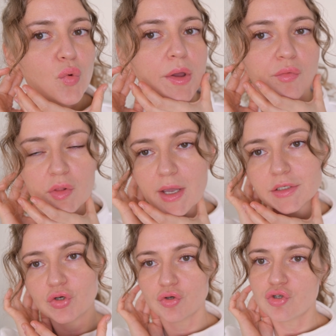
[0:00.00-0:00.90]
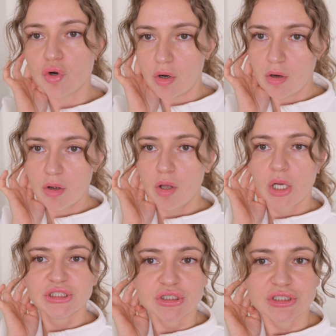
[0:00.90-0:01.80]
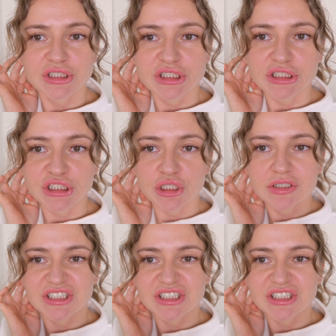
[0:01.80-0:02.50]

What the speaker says: way, relax your jaw. Don't do this.